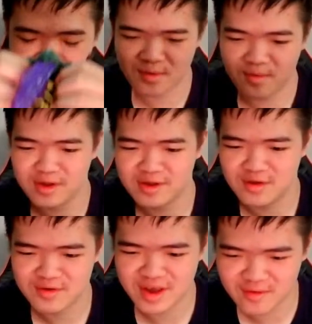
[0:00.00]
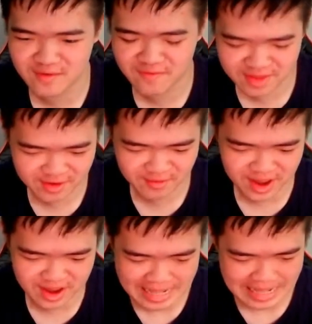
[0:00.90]
what is your schedule for this week?
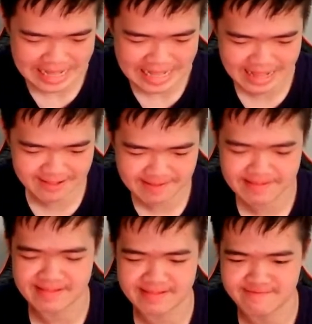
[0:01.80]
Ooh.